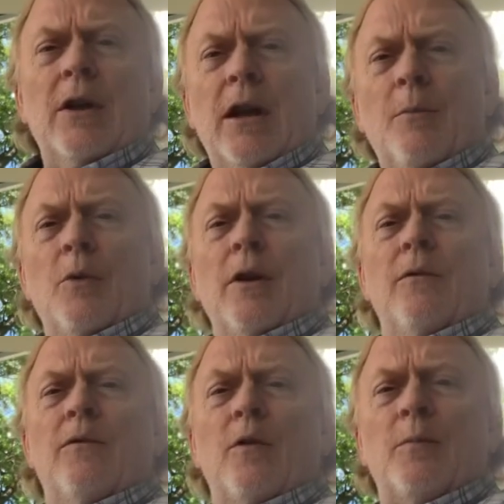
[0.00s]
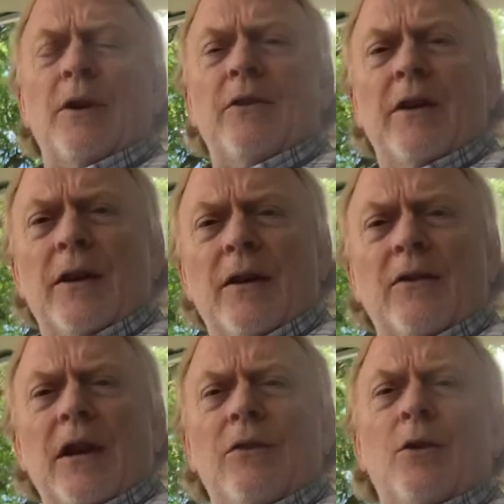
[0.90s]
and I'm running for President of the United
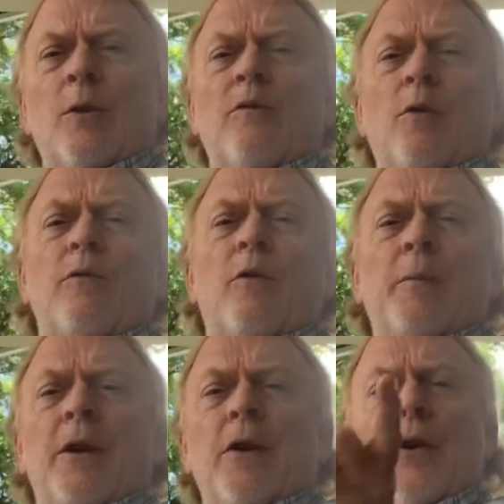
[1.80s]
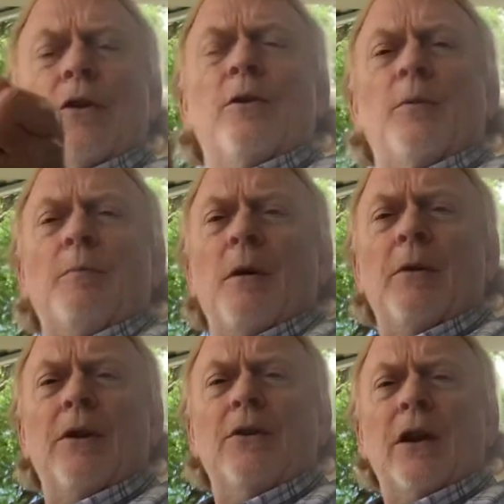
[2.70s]
States. You can vote for me on the
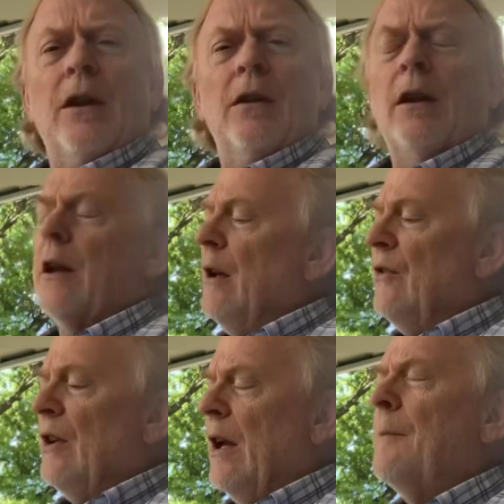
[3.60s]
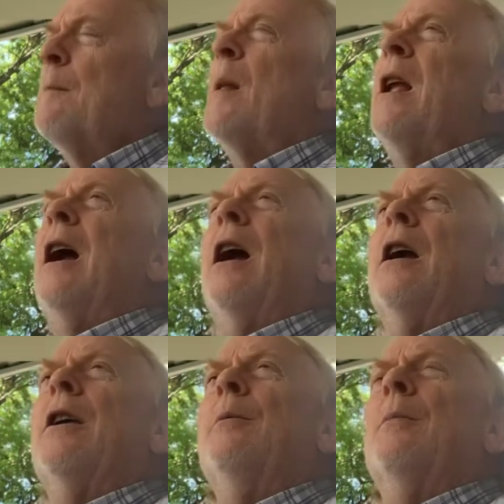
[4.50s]
Republican ticket in any state. I
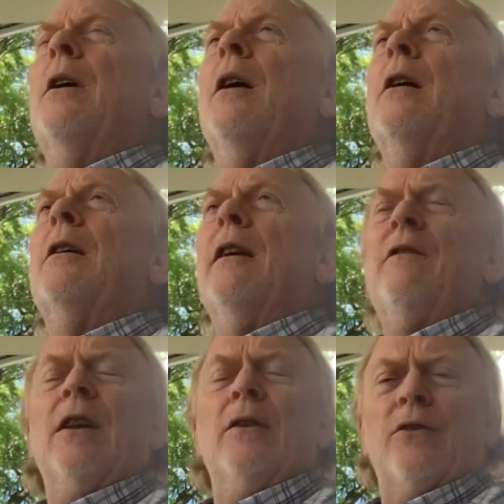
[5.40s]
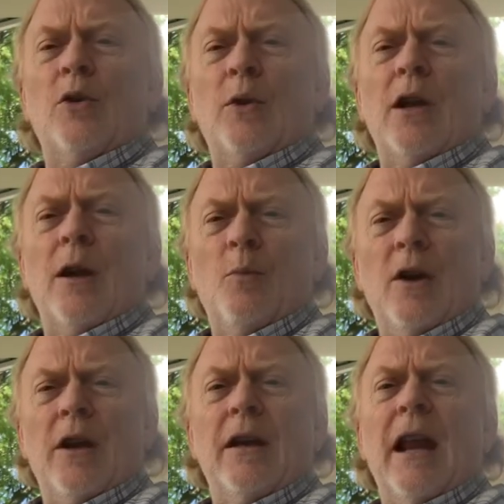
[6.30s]
am uh, Kevin Stoda. I'm
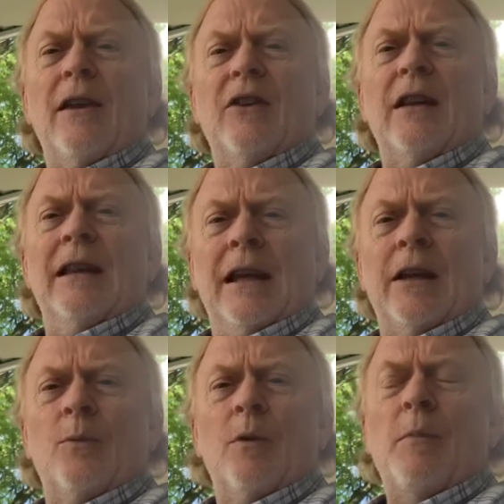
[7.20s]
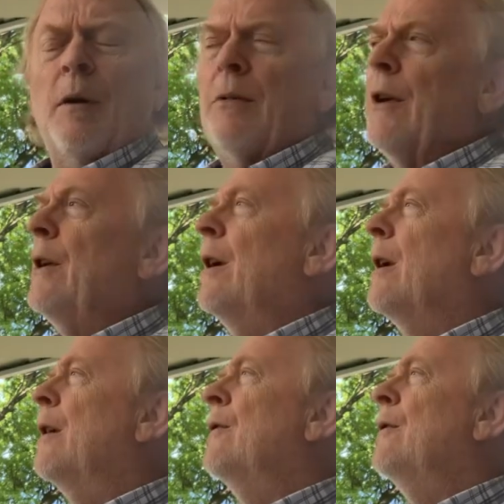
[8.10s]
running as a Lincoln Republican
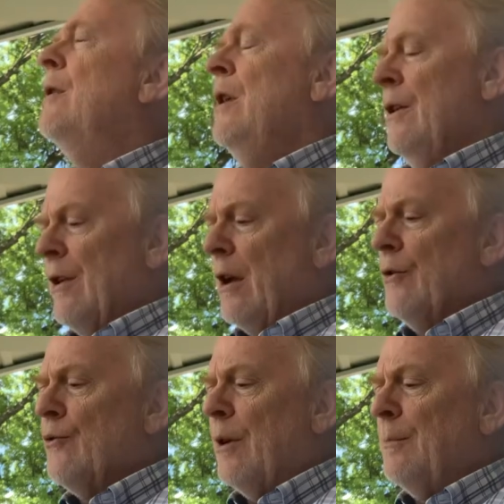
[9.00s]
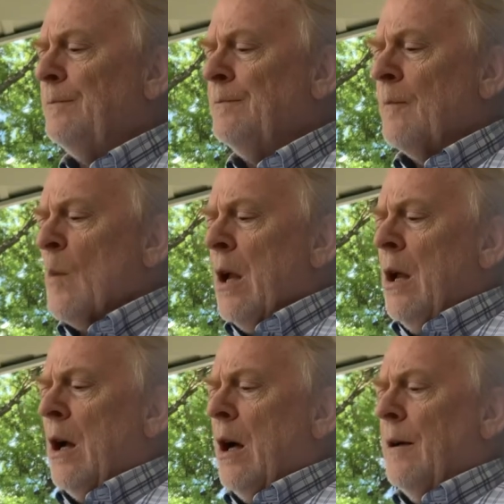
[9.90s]
against Donald Trump.
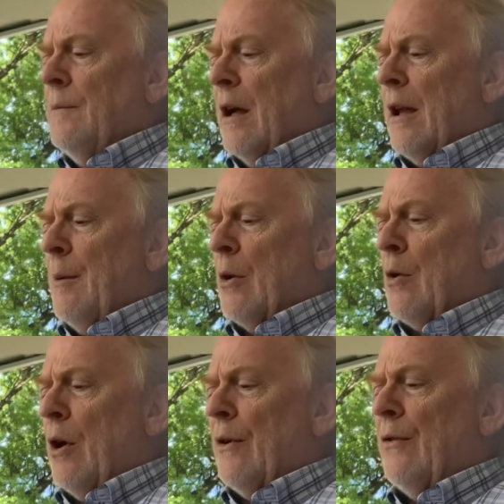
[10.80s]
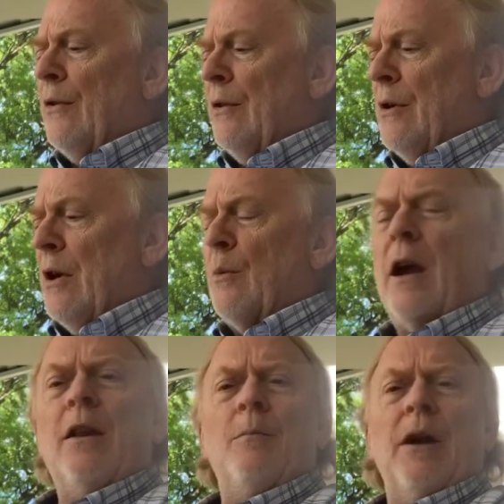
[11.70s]
Uh, I came across uh,
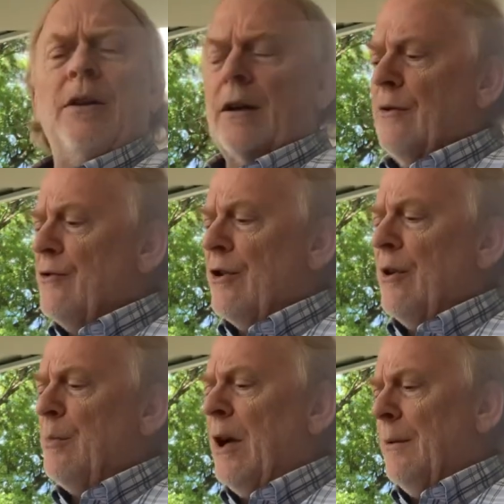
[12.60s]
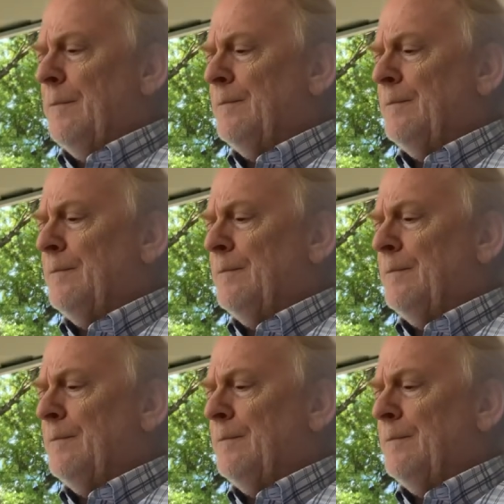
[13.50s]
writing by Dr. Jerry Brown,